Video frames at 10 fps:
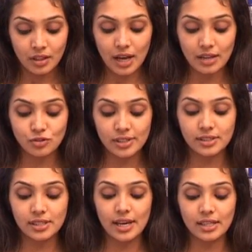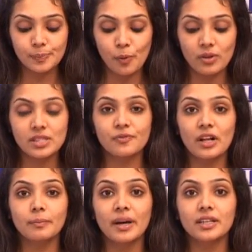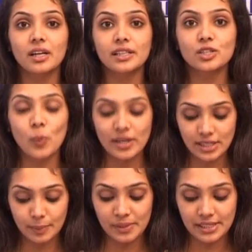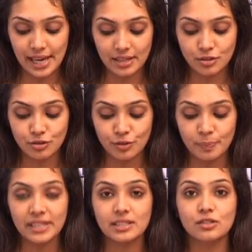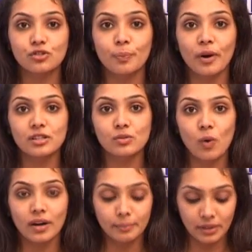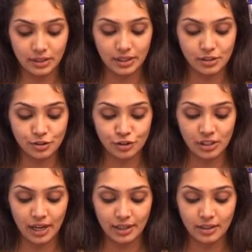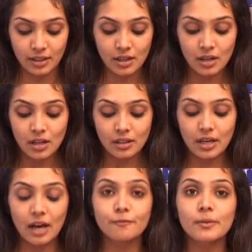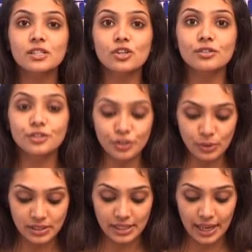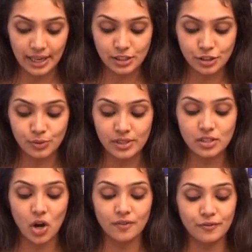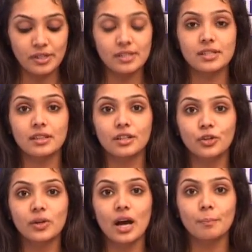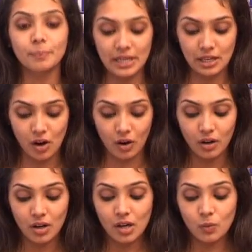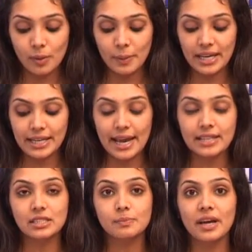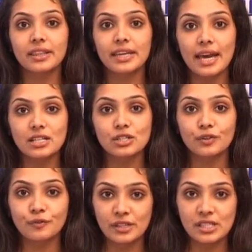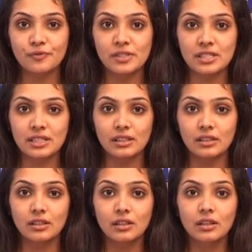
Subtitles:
The country's tea exports fell by nearly 20% to Rs 2.1 billion in July. The government on Tuesday exuded confidence that the new company law will be enacted by the end of this fiscal.